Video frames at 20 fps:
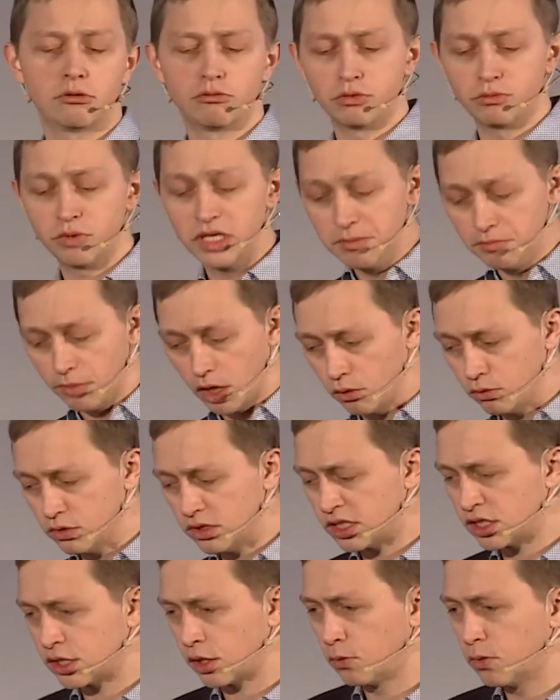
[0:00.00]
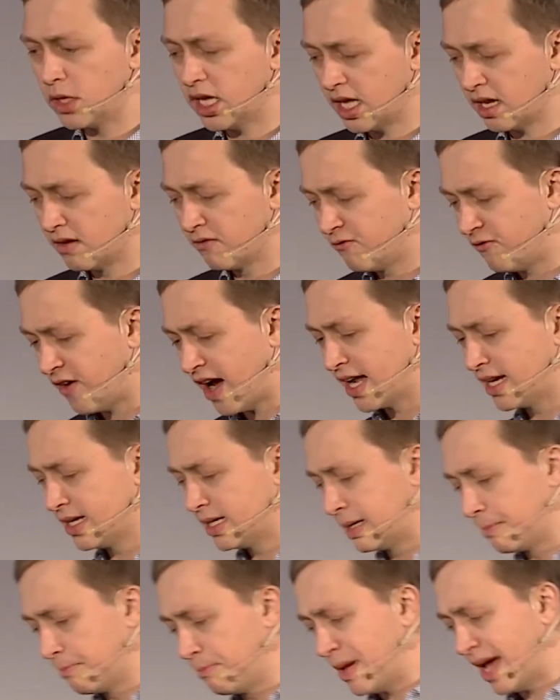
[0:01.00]
remote, so we can
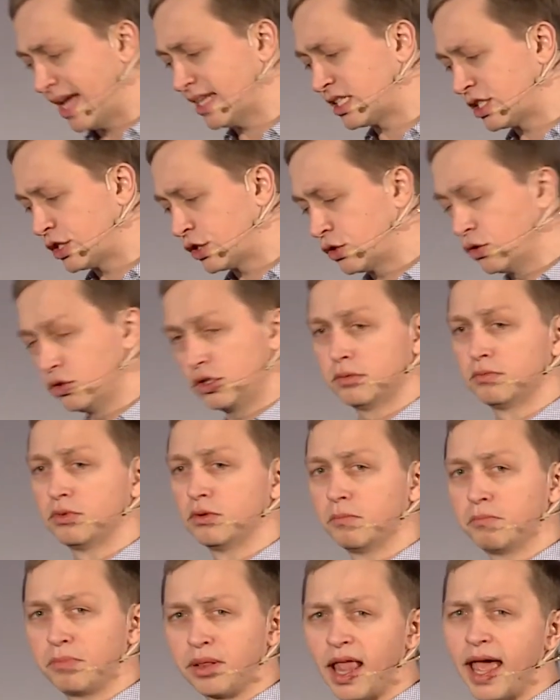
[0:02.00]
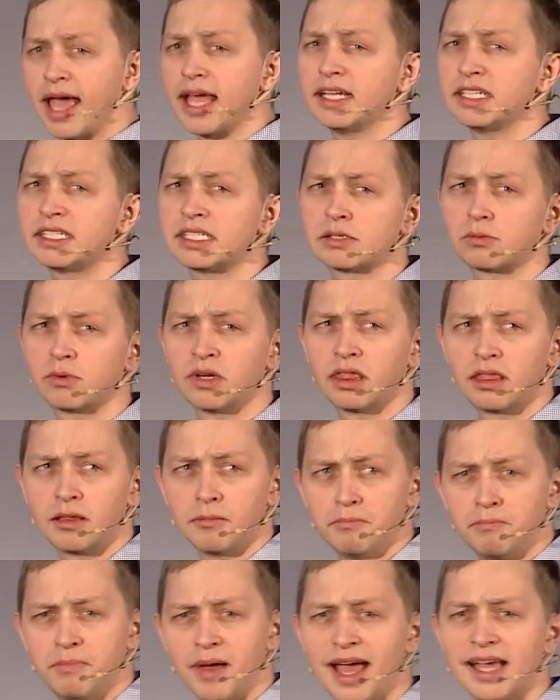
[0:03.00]
find the best suitable place with the
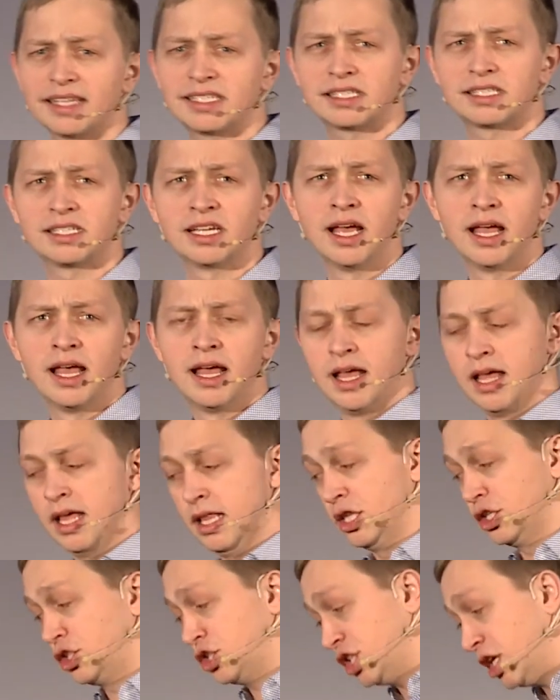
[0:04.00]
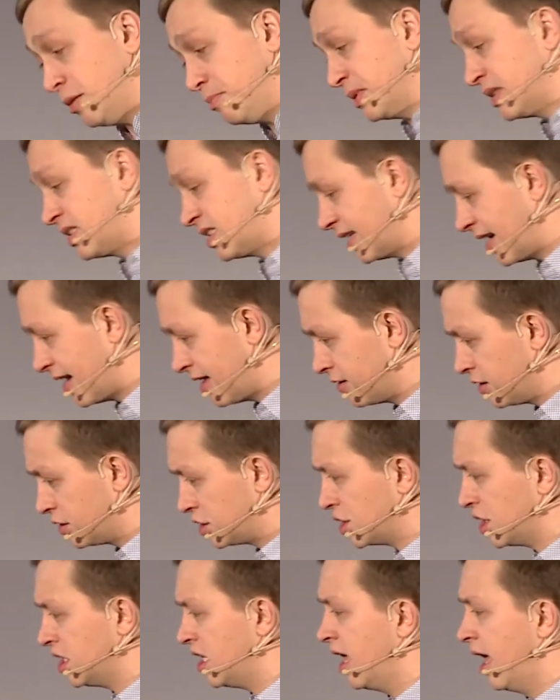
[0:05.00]
cheapest
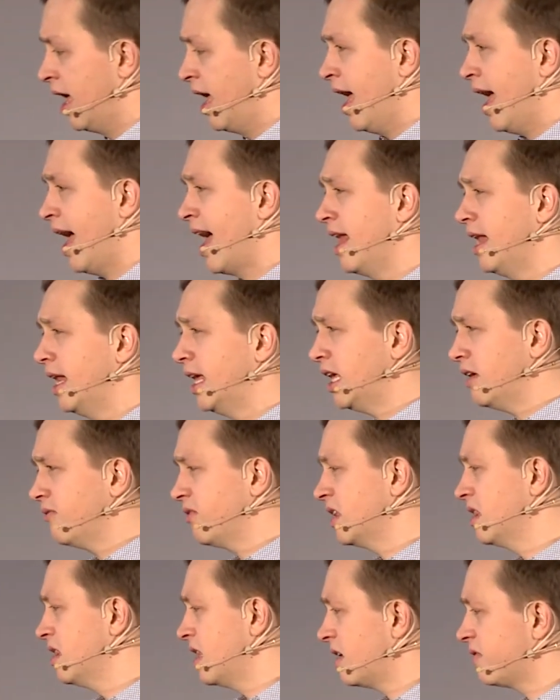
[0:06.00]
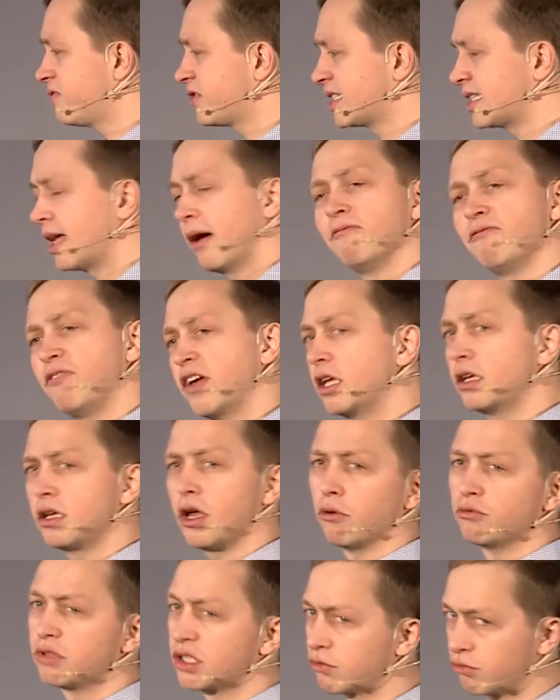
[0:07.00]
energy. And even if something
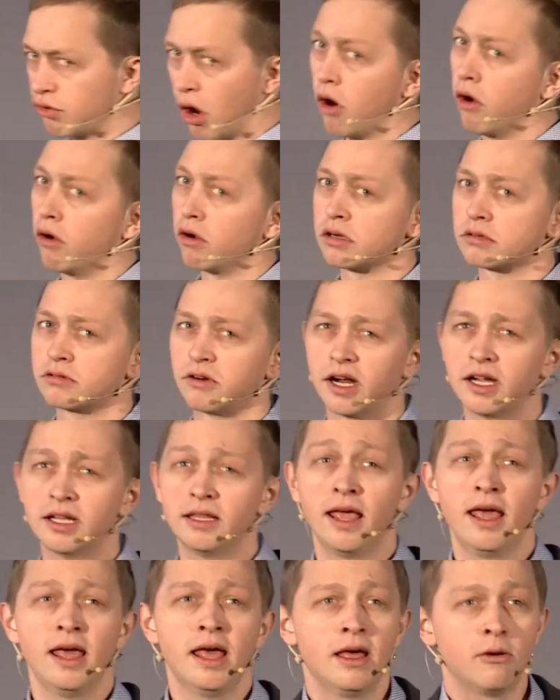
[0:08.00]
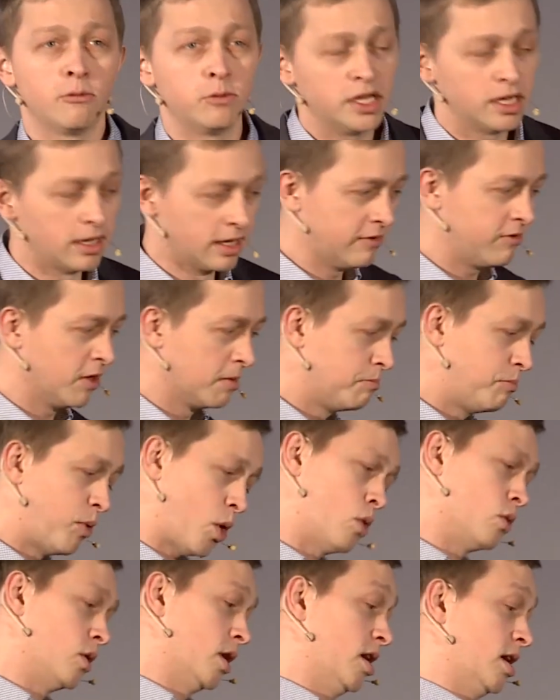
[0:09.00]
goes wrong, right? We live in
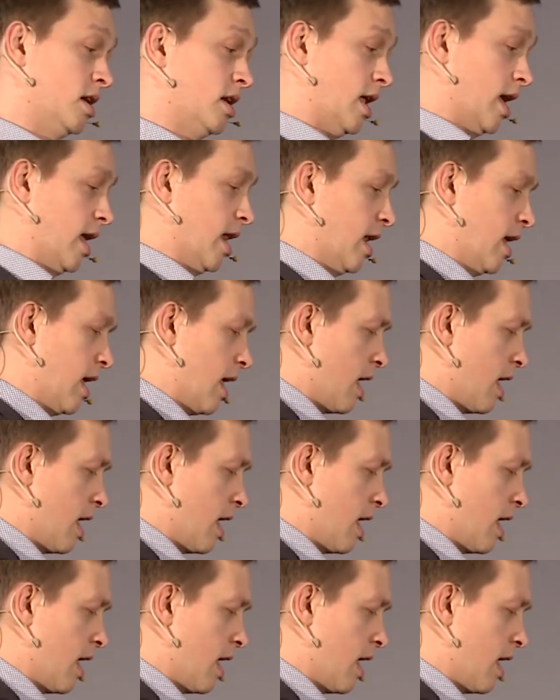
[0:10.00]
Poland, and